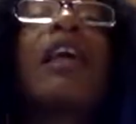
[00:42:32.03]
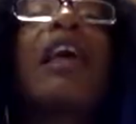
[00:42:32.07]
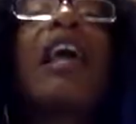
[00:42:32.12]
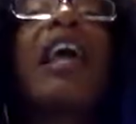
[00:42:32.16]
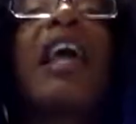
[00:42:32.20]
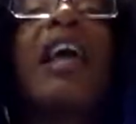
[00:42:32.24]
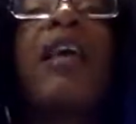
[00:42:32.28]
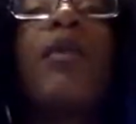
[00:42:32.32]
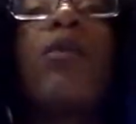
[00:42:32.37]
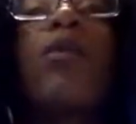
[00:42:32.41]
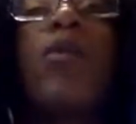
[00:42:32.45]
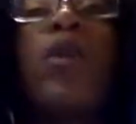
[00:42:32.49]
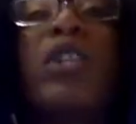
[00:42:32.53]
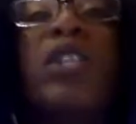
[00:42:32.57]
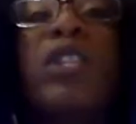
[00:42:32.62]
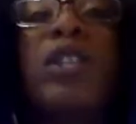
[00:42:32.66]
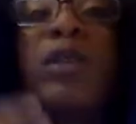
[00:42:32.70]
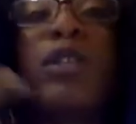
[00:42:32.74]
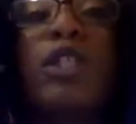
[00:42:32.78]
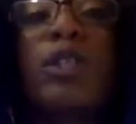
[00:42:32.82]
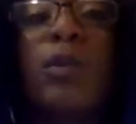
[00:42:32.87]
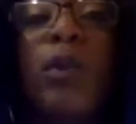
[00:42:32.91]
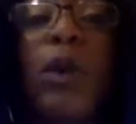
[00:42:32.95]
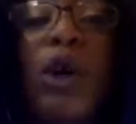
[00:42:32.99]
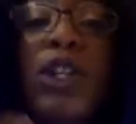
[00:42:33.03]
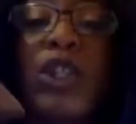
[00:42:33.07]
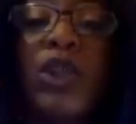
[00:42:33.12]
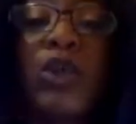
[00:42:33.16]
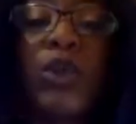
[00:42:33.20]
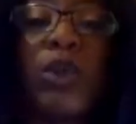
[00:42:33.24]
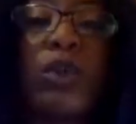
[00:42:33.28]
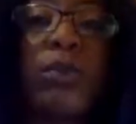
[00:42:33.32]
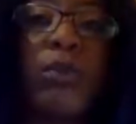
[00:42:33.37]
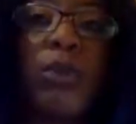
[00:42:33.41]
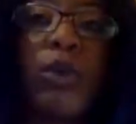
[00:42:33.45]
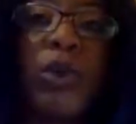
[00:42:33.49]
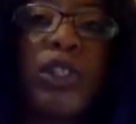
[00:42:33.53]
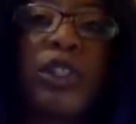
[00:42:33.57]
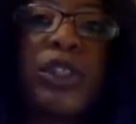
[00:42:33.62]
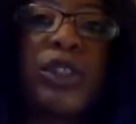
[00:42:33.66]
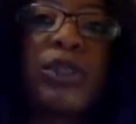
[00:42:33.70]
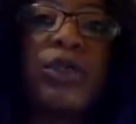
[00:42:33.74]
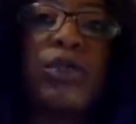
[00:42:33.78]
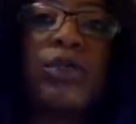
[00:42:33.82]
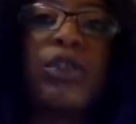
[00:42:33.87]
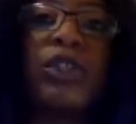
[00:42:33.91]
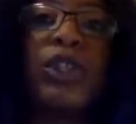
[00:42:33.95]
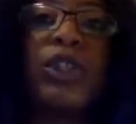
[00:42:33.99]
and once it's brought to a
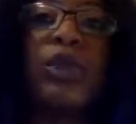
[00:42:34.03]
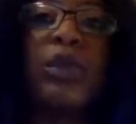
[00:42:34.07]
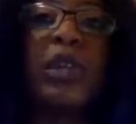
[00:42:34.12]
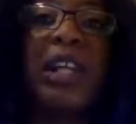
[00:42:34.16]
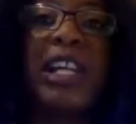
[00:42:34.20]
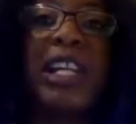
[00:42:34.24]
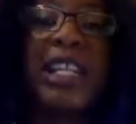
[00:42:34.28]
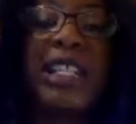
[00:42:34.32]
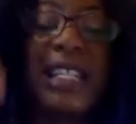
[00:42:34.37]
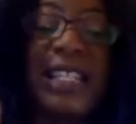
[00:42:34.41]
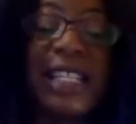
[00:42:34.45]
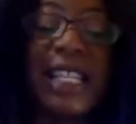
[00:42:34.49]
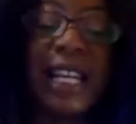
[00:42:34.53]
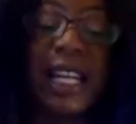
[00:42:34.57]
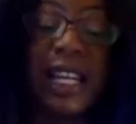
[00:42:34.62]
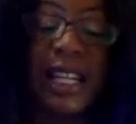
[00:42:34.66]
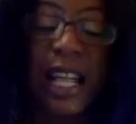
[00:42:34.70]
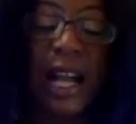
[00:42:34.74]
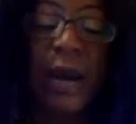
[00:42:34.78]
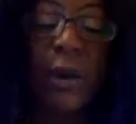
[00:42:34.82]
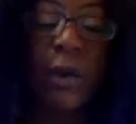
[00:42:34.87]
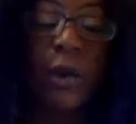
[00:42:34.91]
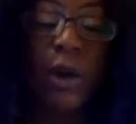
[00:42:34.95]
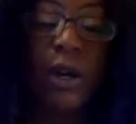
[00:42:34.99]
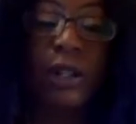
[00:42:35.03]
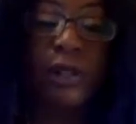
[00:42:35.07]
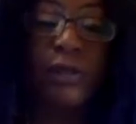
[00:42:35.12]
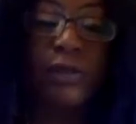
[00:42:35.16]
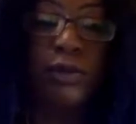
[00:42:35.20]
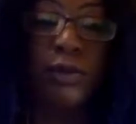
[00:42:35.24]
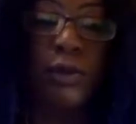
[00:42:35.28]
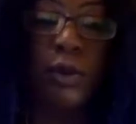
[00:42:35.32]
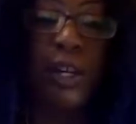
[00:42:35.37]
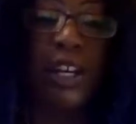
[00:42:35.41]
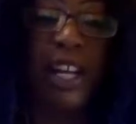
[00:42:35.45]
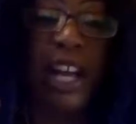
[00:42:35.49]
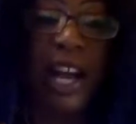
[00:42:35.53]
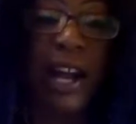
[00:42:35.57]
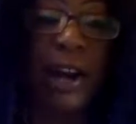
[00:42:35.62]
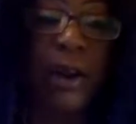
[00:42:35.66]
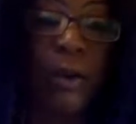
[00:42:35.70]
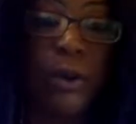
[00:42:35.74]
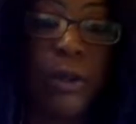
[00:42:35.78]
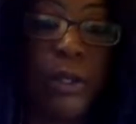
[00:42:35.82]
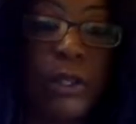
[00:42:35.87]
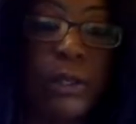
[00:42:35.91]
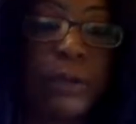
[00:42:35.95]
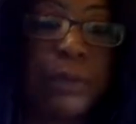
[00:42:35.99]
boil, you let it sit in that water for an
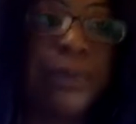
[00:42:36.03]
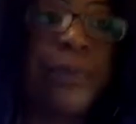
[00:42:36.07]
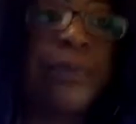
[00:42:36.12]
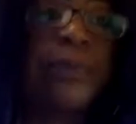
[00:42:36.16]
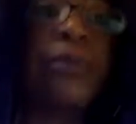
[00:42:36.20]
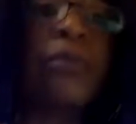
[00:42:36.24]
hour,